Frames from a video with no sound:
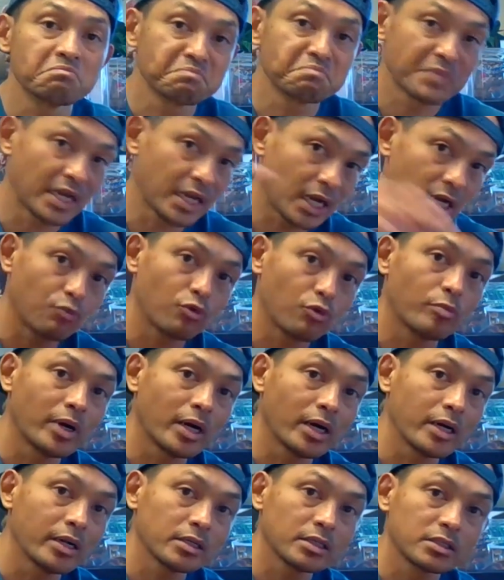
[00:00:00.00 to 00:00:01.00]
they got
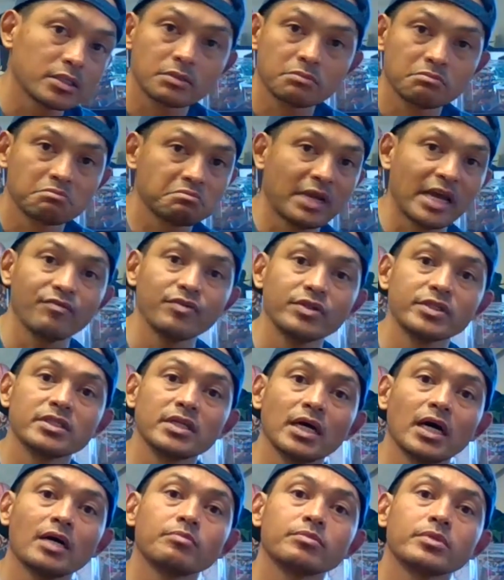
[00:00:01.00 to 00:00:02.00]
robotics, haven't
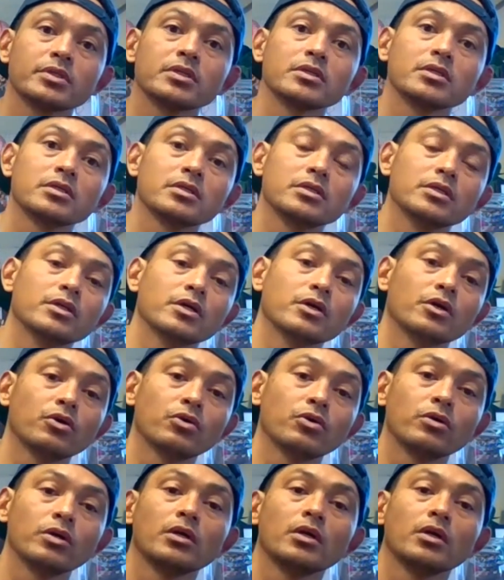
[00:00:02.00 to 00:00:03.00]
stopped. You know,